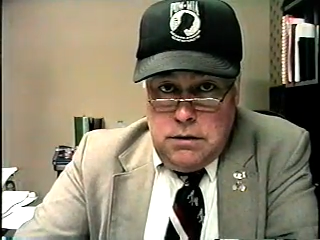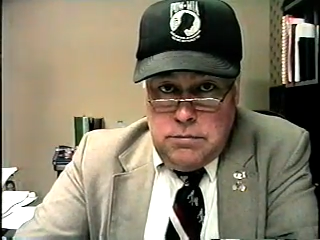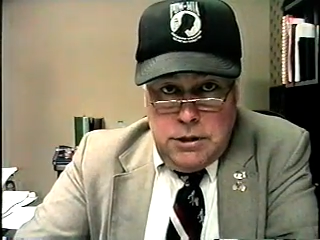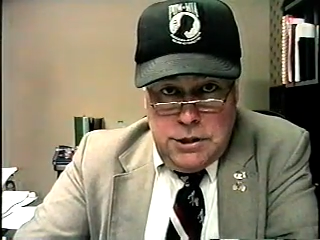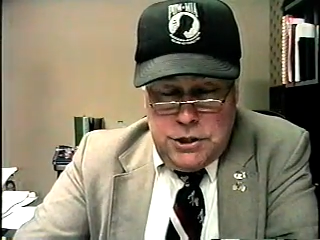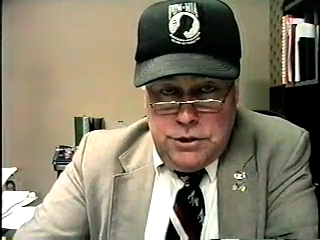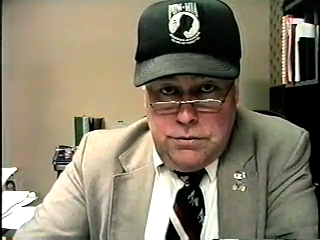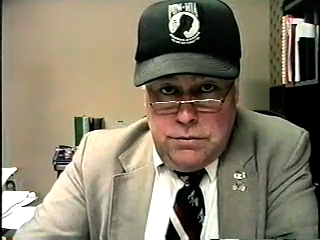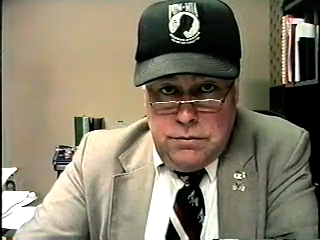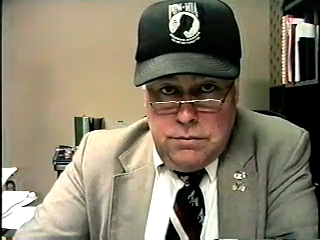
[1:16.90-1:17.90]
punish you.
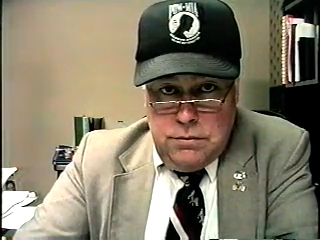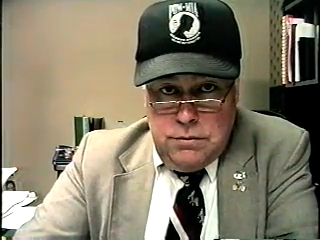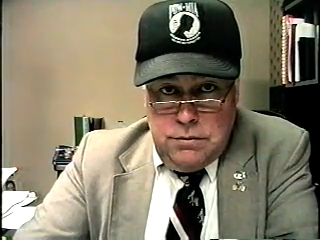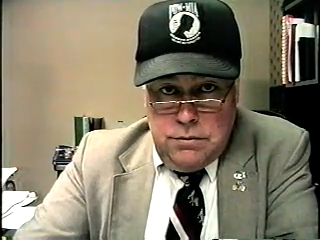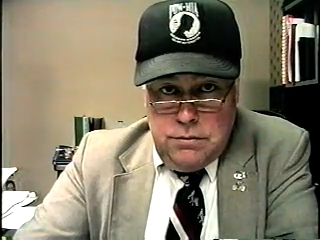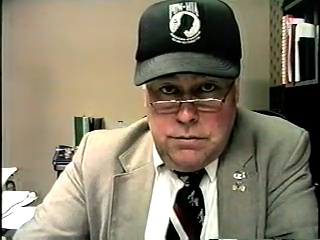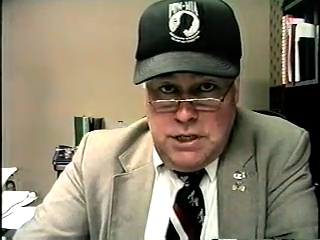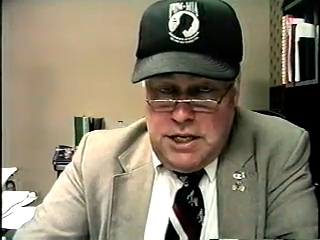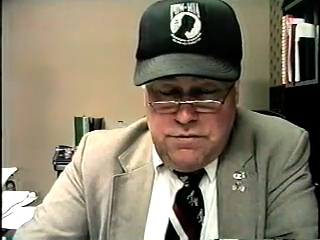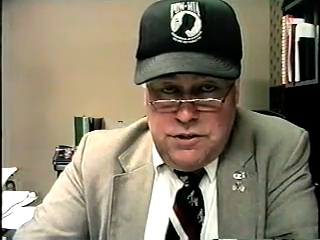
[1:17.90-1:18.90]

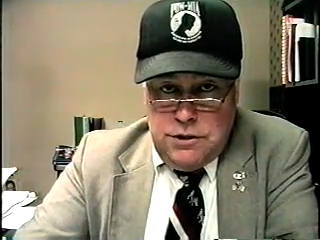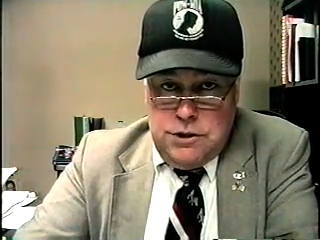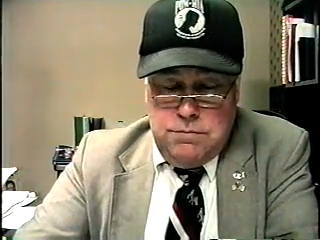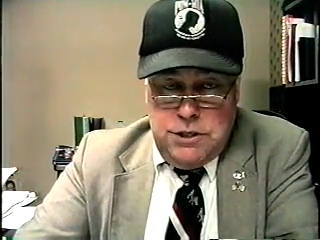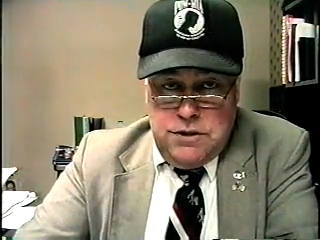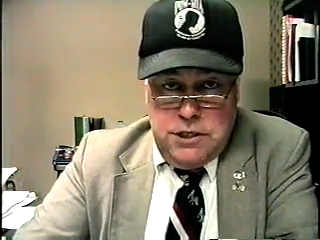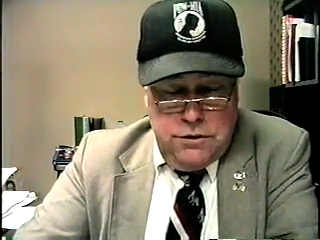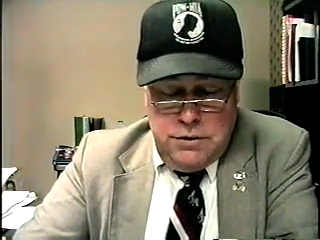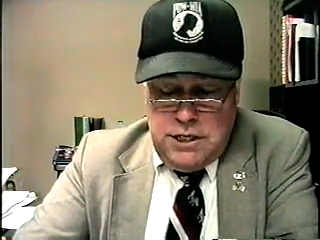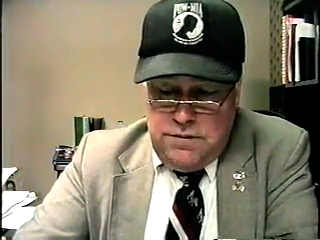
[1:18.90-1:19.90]
They have to dismiss. They
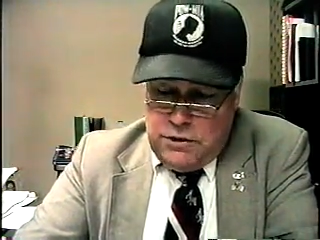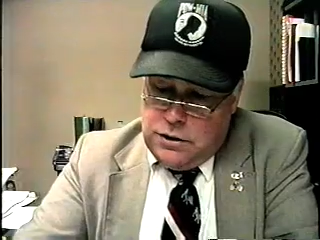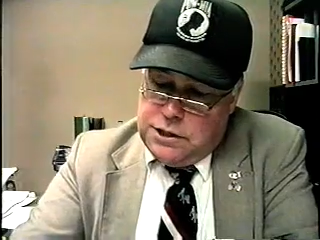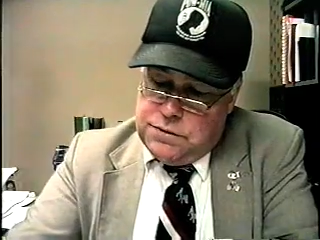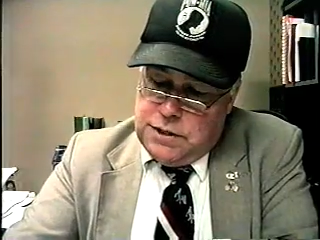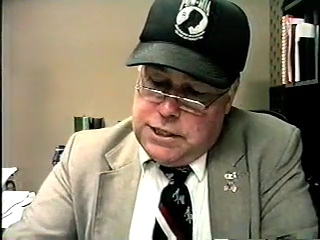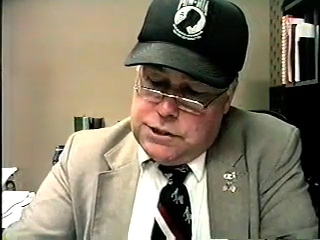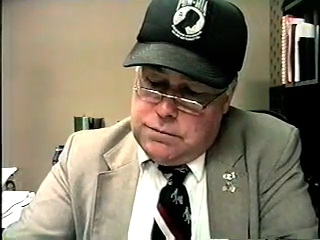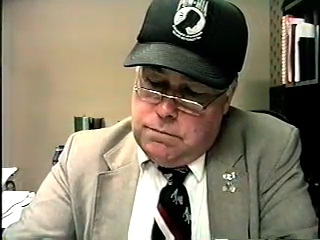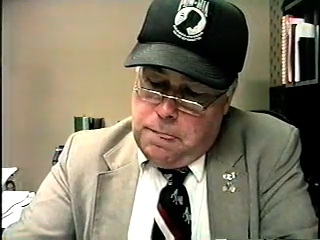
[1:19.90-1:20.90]
do not have a cause of action.